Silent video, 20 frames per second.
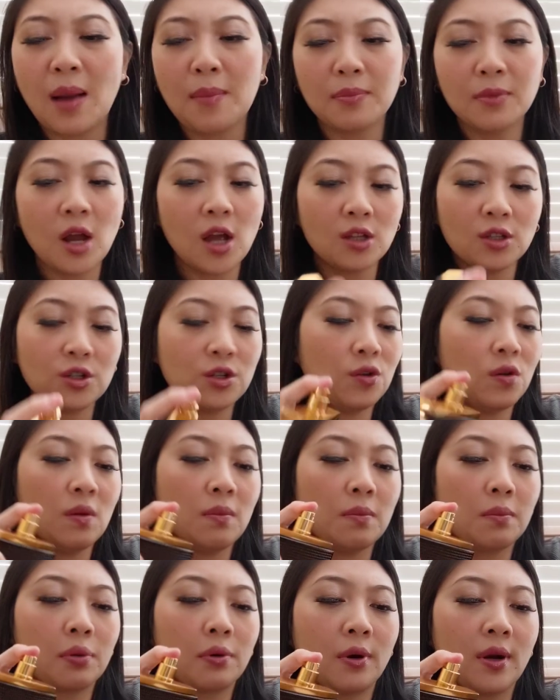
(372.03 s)
I'm not too
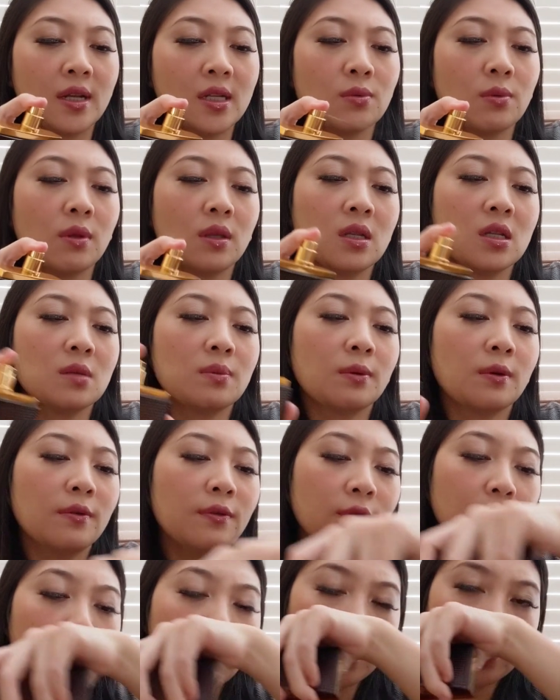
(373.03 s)
impressed with this
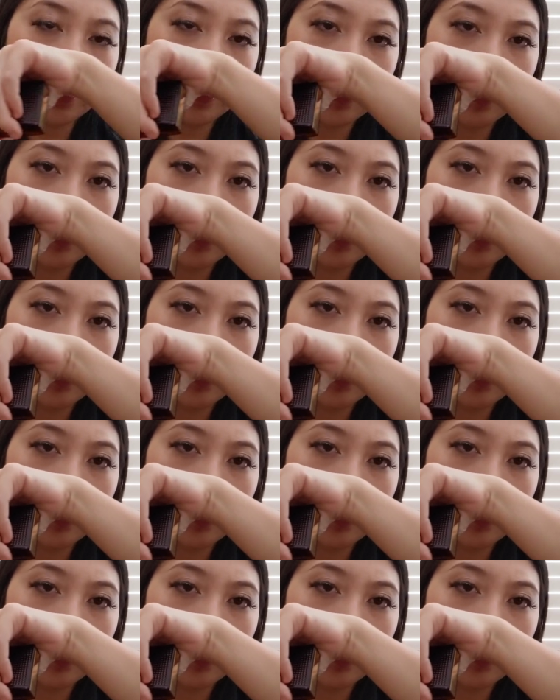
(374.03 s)
perfume.